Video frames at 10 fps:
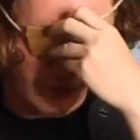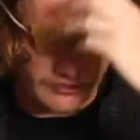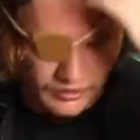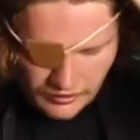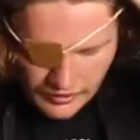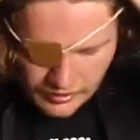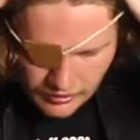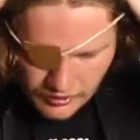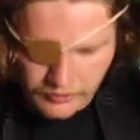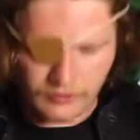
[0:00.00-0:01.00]
it on like
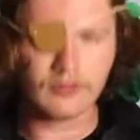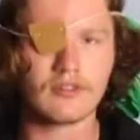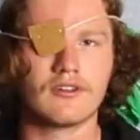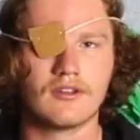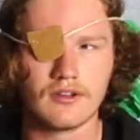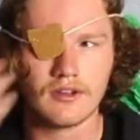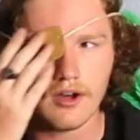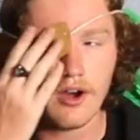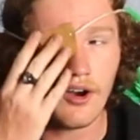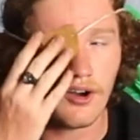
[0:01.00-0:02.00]
this.
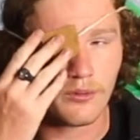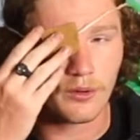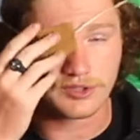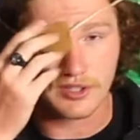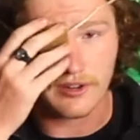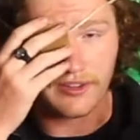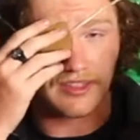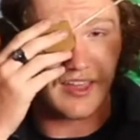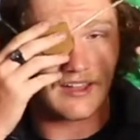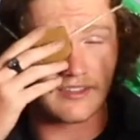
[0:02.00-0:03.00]
Oh, won't you look at
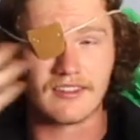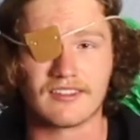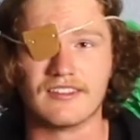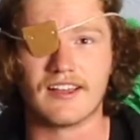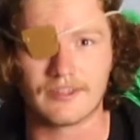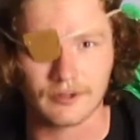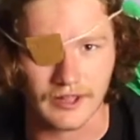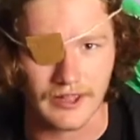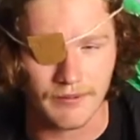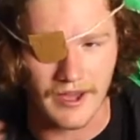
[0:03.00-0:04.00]
that? It's a nice little
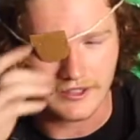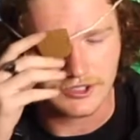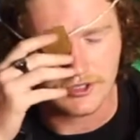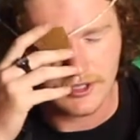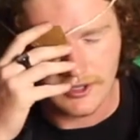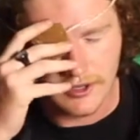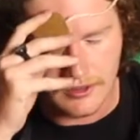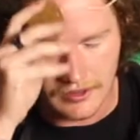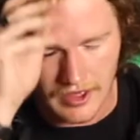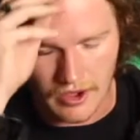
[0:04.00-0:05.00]
eye patch.
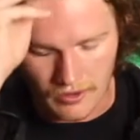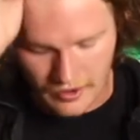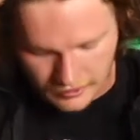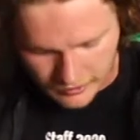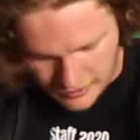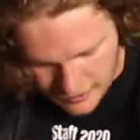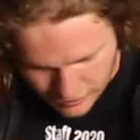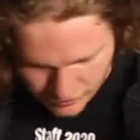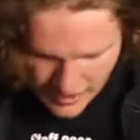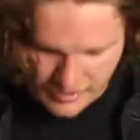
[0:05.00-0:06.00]
Now, I could end
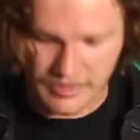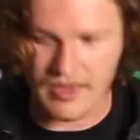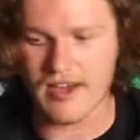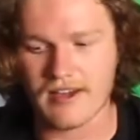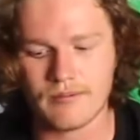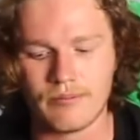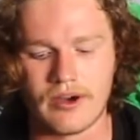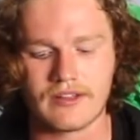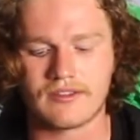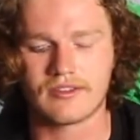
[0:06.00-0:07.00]
it right there,
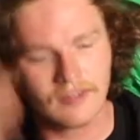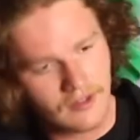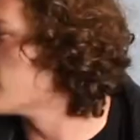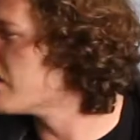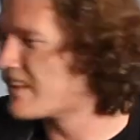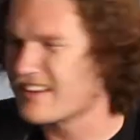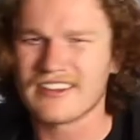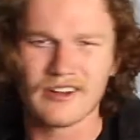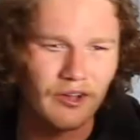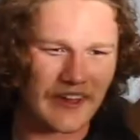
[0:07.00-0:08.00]
but it's kind
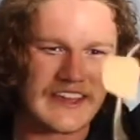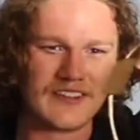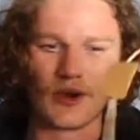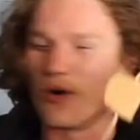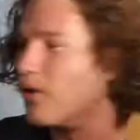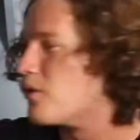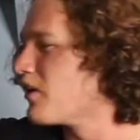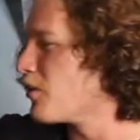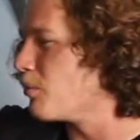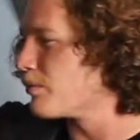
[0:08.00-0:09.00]
of looking dull, a
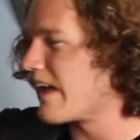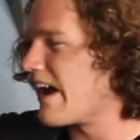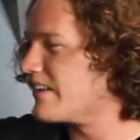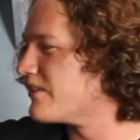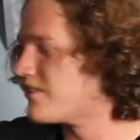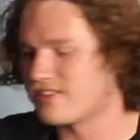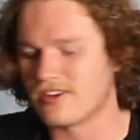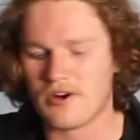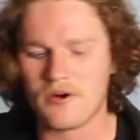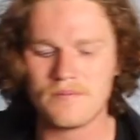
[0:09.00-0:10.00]
little bland,
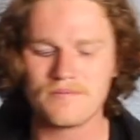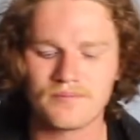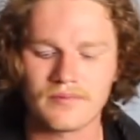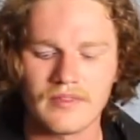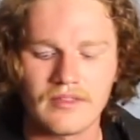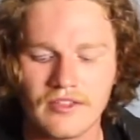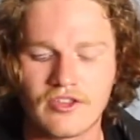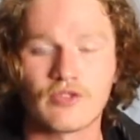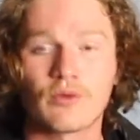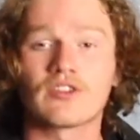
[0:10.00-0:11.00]
so this
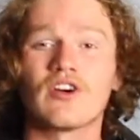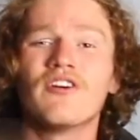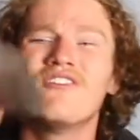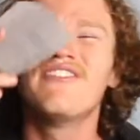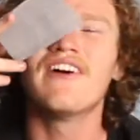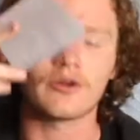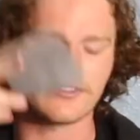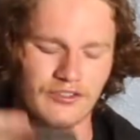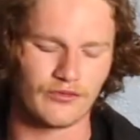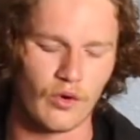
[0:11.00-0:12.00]
is what our belt
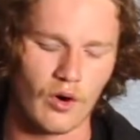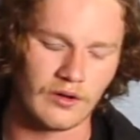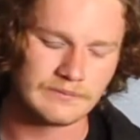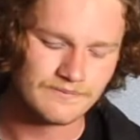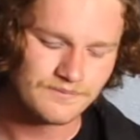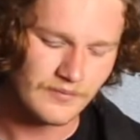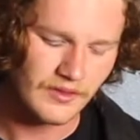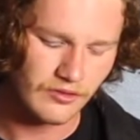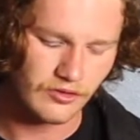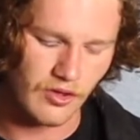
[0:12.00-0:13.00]
is for.
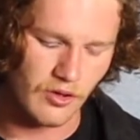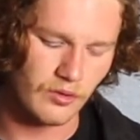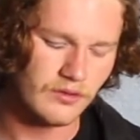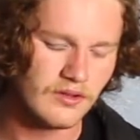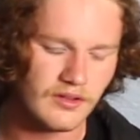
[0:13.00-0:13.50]
So,